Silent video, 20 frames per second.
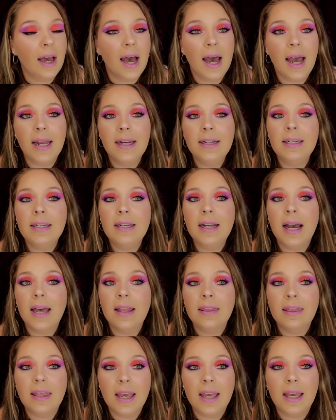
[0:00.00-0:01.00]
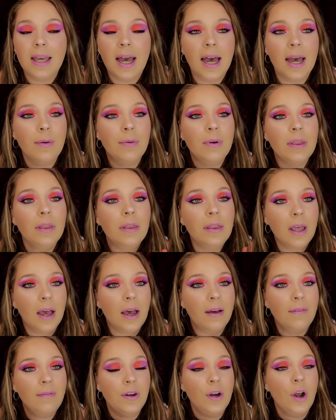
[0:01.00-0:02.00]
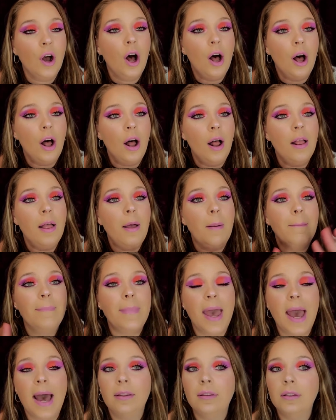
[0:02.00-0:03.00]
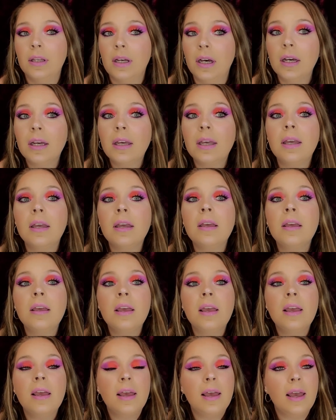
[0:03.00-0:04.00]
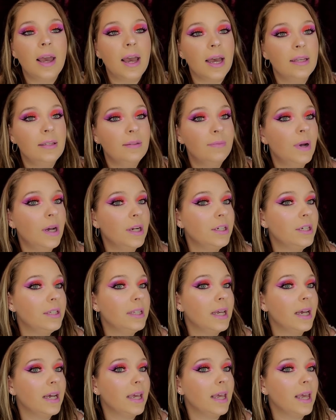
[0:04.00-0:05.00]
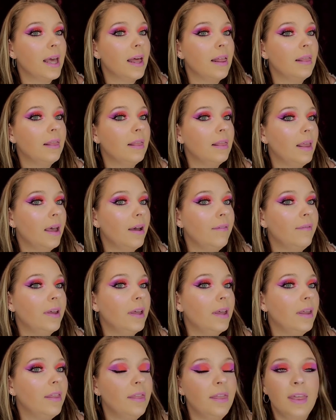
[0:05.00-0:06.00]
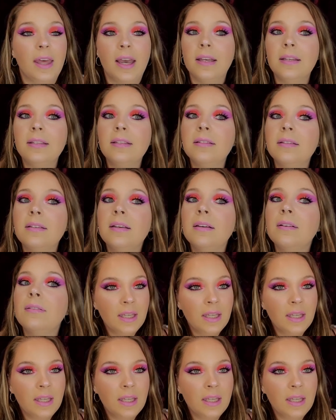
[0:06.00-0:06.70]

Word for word: I did not think I would love an all matte look as much as I love this.